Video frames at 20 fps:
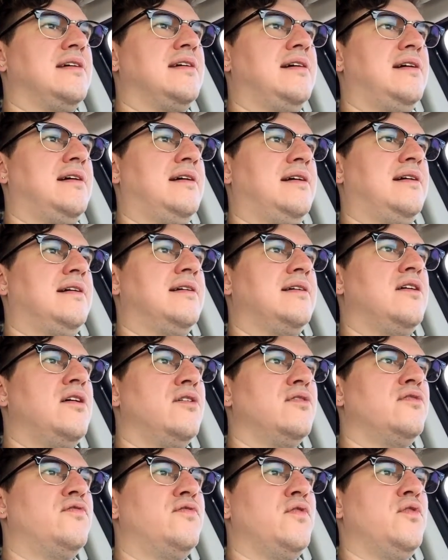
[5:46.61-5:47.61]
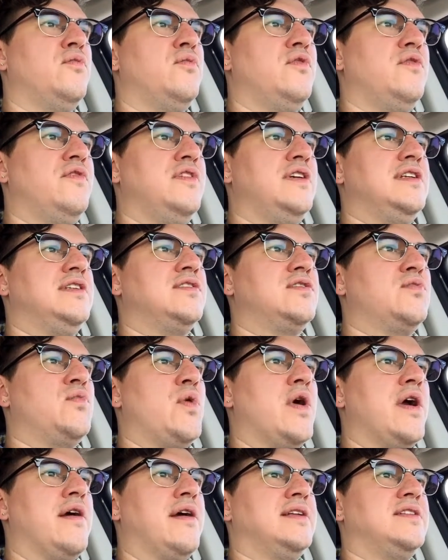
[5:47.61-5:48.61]
uh, kung fu movies
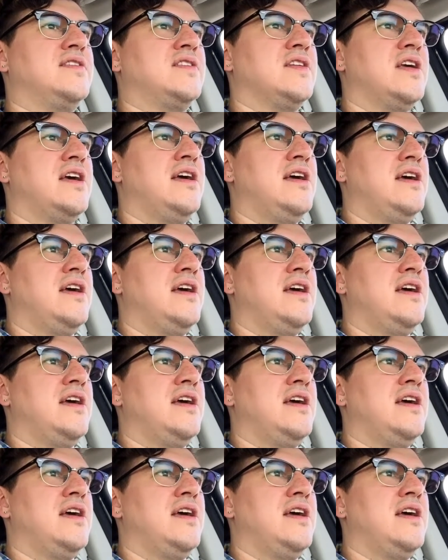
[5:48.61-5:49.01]
where it's